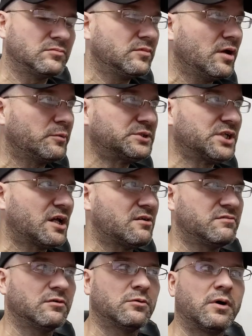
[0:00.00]
yeah, we chatted
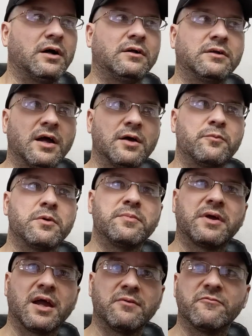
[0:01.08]
for a while and we
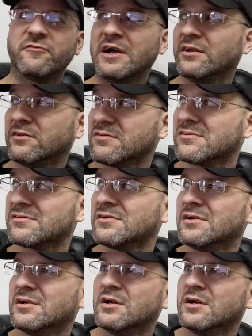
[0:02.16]
became friends.